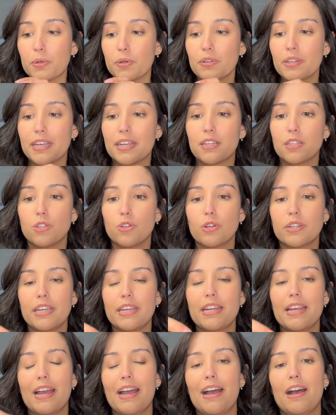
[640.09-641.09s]
like look at
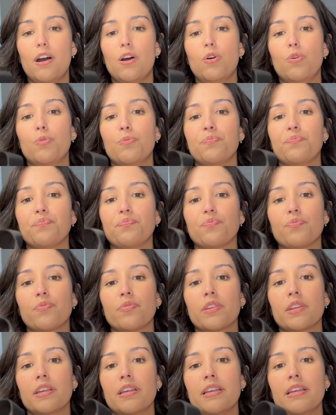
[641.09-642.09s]
how
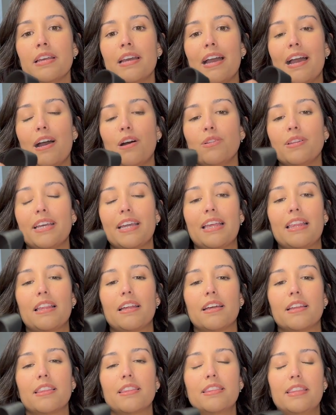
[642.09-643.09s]
like
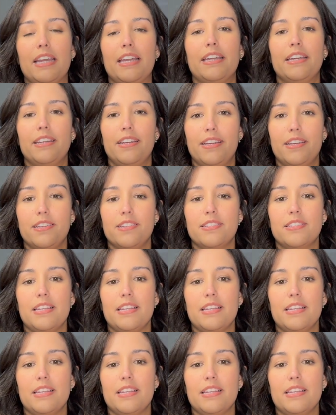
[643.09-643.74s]
thick it is.